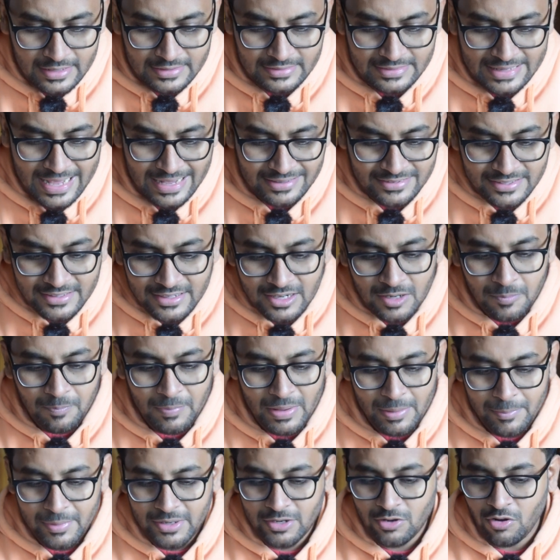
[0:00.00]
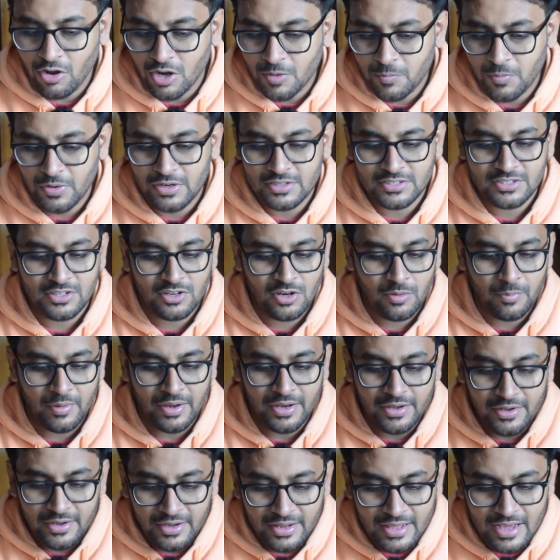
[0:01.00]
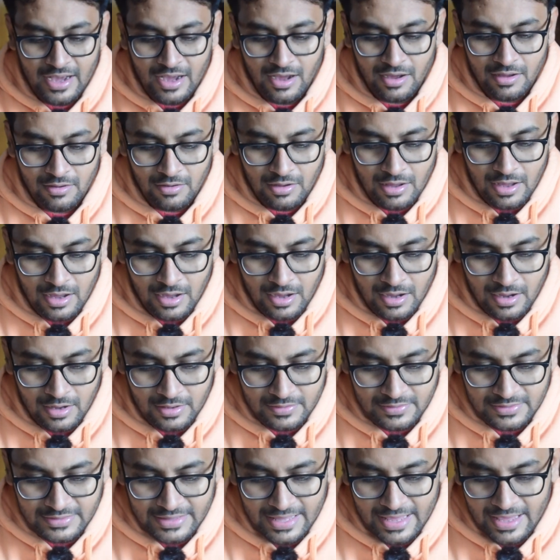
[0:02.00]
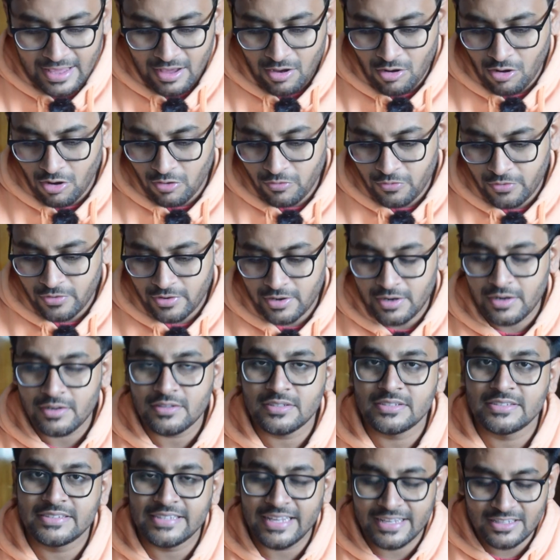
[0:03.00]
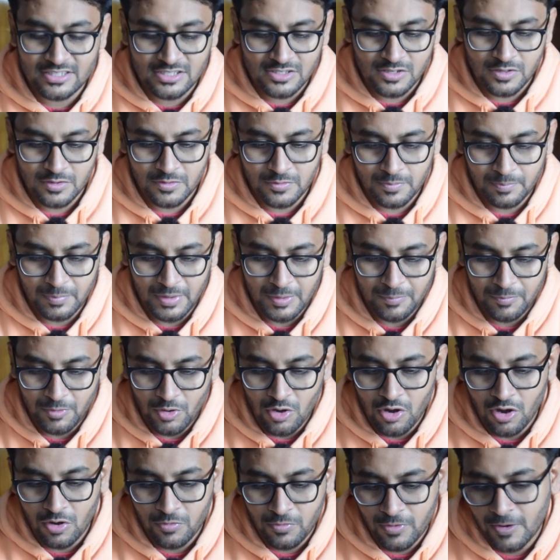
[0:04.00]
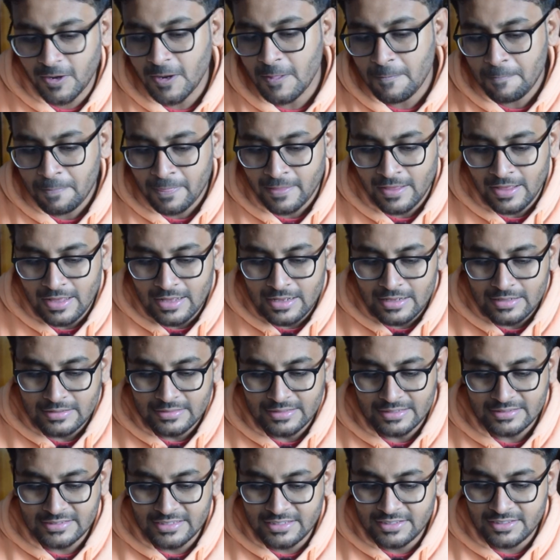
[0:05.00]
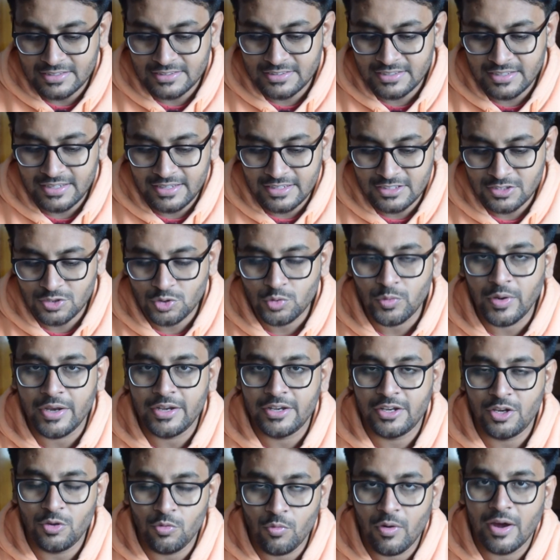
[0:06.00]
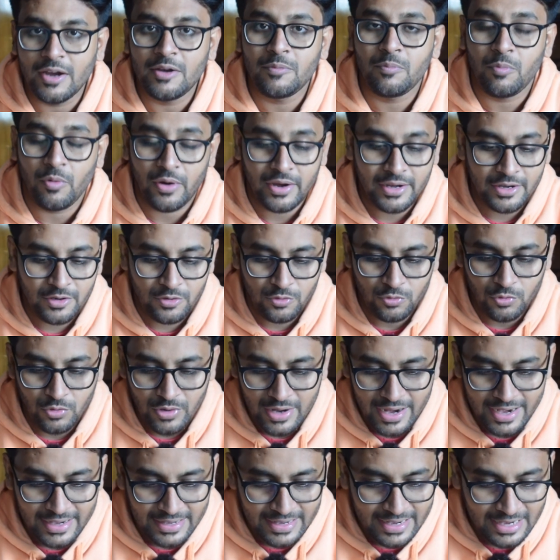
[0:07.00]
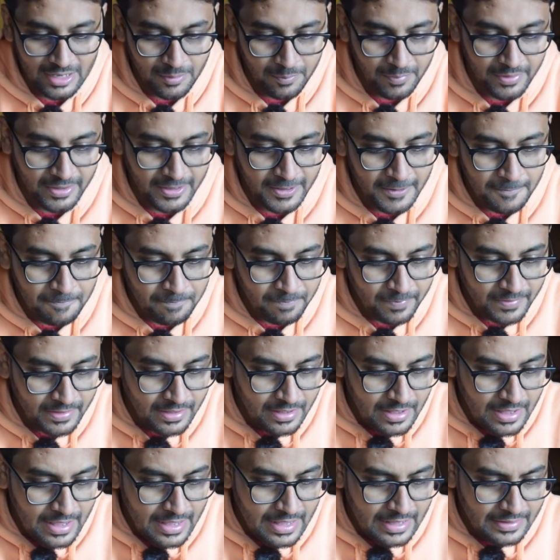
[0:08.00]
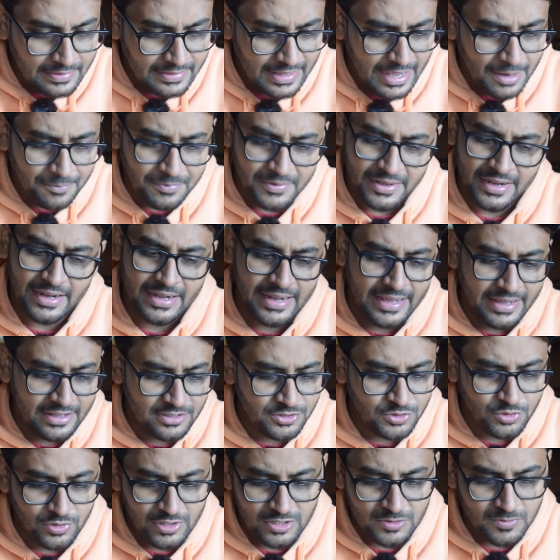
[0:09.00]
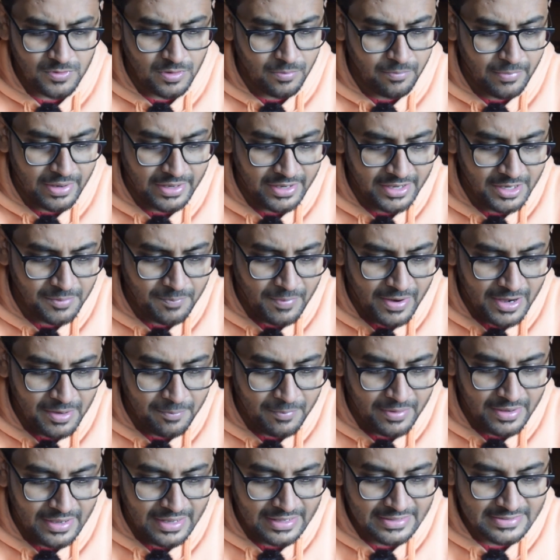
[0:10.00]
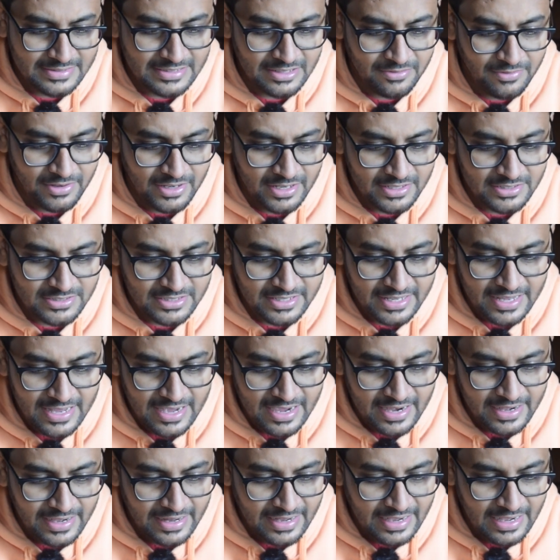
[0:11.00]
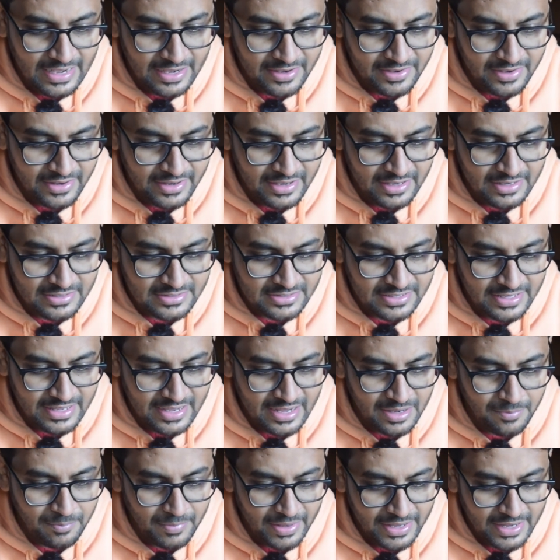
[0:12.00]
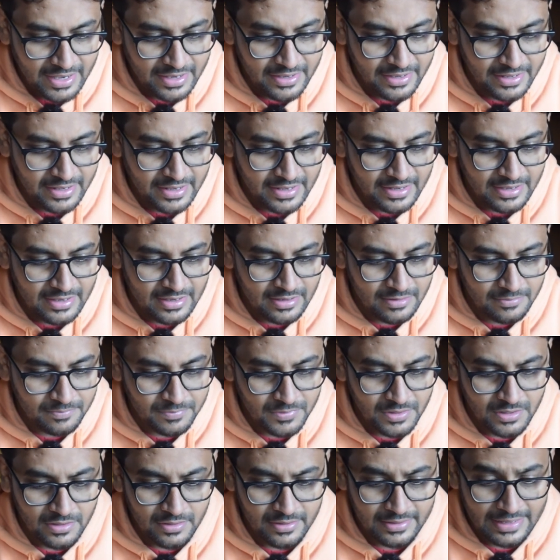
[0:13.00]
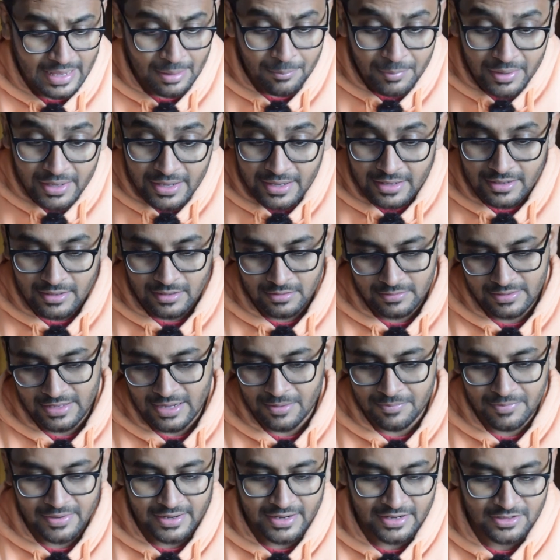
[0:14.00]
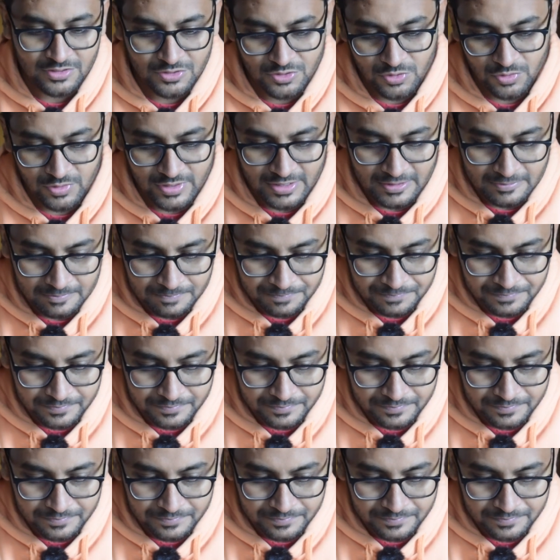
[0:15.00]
National Payment Corporation of India, uh, they offer 6 PPO offer. The CTC is 21.29 LPA. They have taken again students from many departments like civil is there, electrical is there, mechanical, chemical, they have taken students.